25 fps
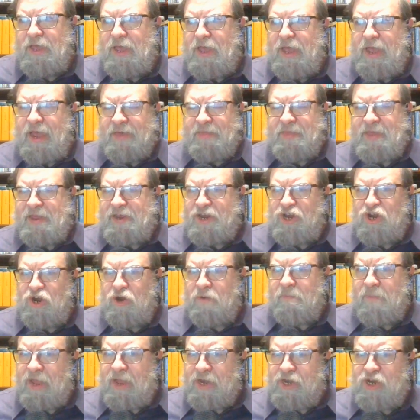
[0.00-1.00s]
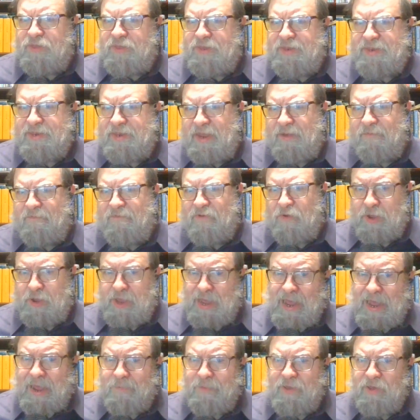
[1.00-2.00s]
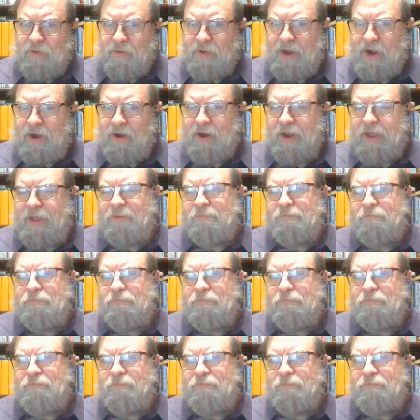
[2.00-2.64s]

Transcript: and they share much of the same vocabulary,